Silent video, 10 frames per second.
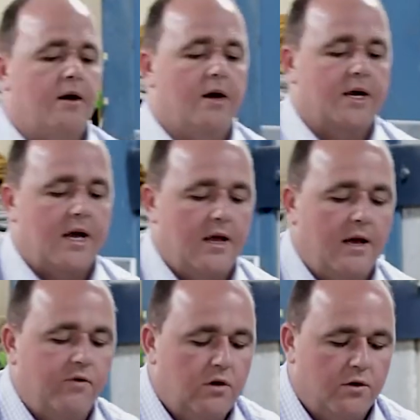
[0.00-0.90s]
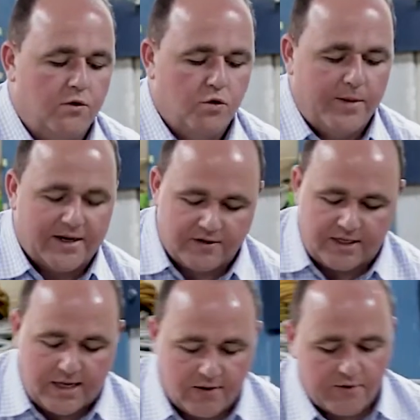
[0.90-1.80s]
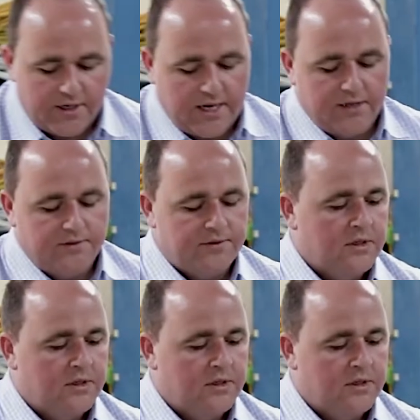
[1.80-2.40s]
Okay, having got it all back together again,